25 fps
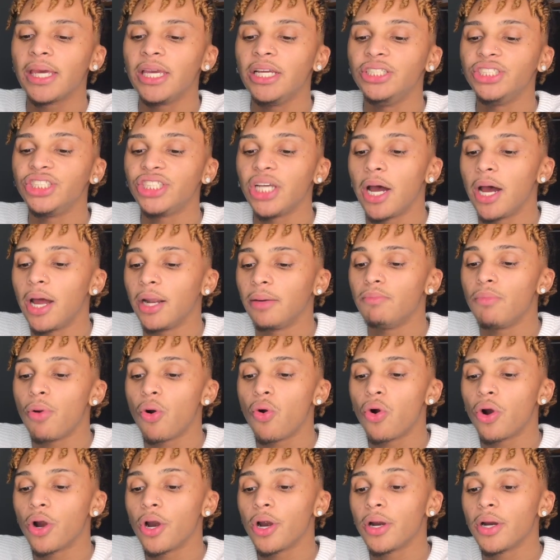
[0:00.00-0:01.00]
Keyshawn
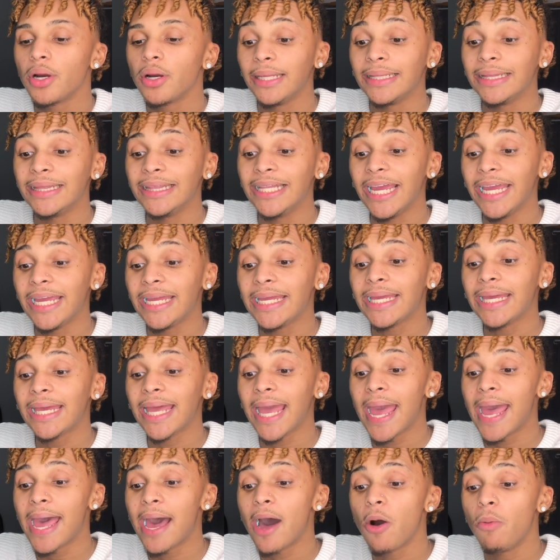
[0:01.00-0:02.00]
Moore, Late
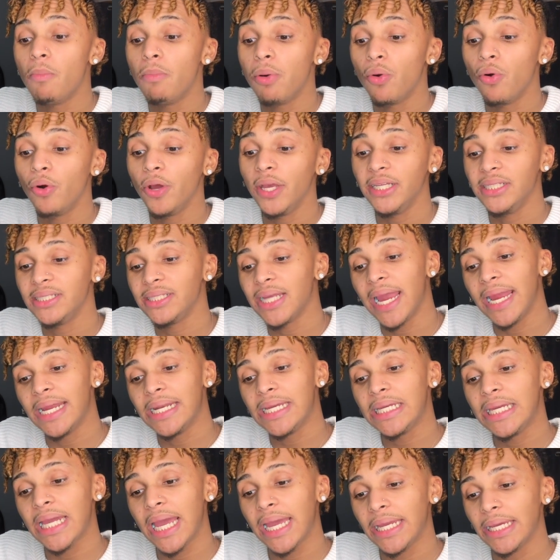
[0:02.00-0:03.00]
Cowboys
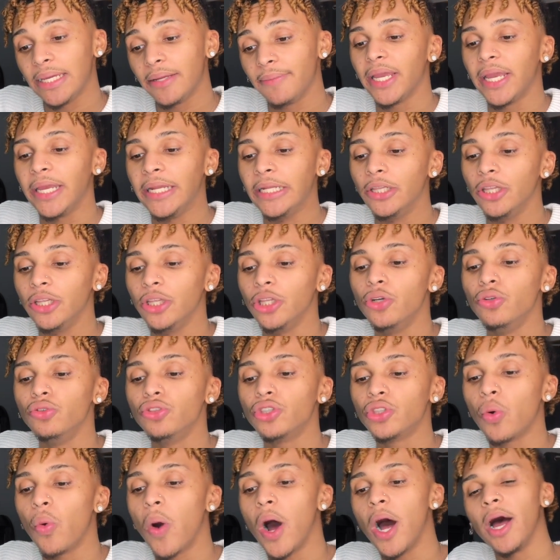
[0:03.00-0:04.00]
eighty-eight, and Lou
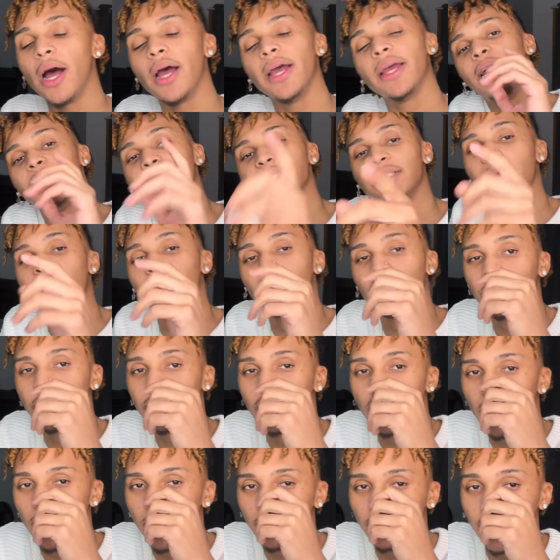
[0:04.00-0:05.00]
Squad. Shout out to
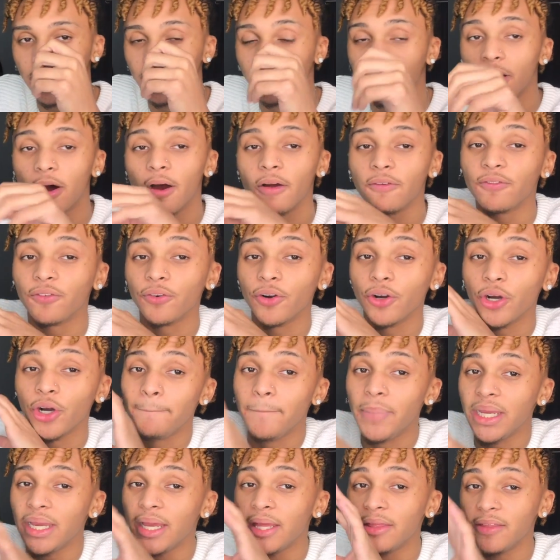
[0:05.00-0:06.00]
y'all. Thank y'all for
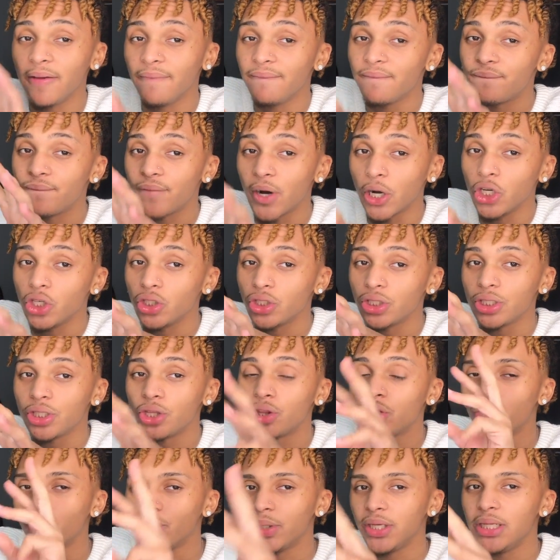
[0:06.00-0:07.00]
being the first
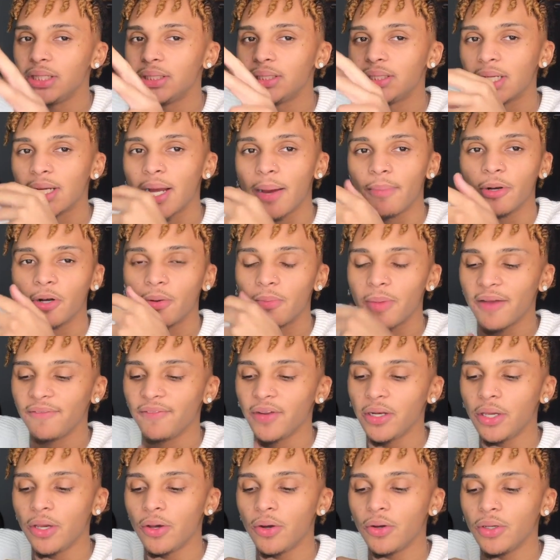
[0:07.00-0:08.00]
three to comment on my
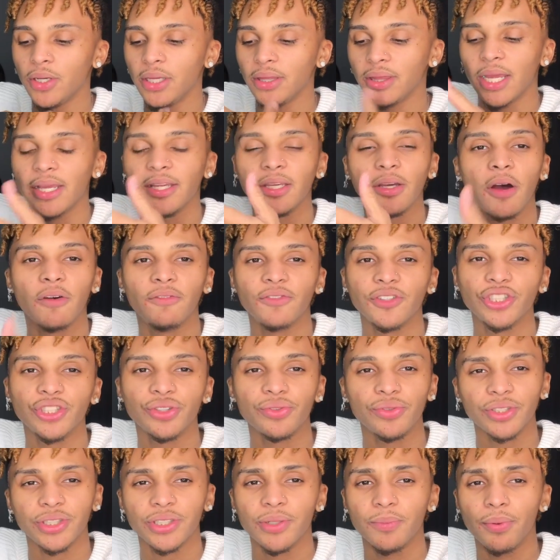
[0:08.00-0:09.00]
video, and thank y'all for
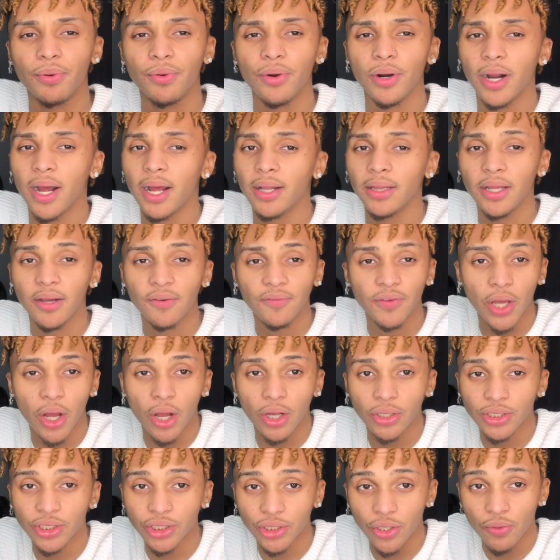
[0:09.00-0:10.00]
showing support. I love
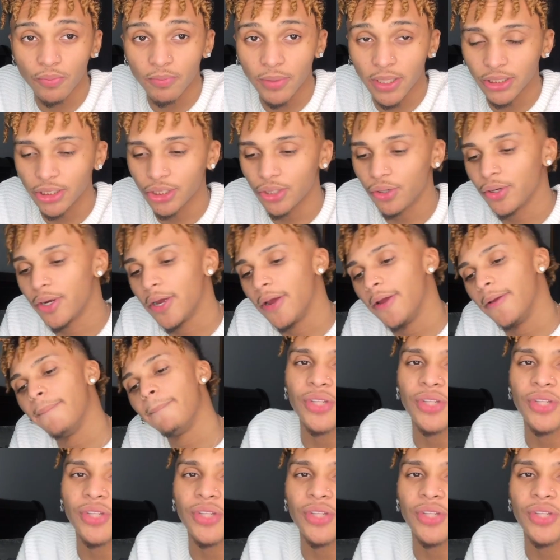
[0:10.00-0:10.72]
y'all so much, okay?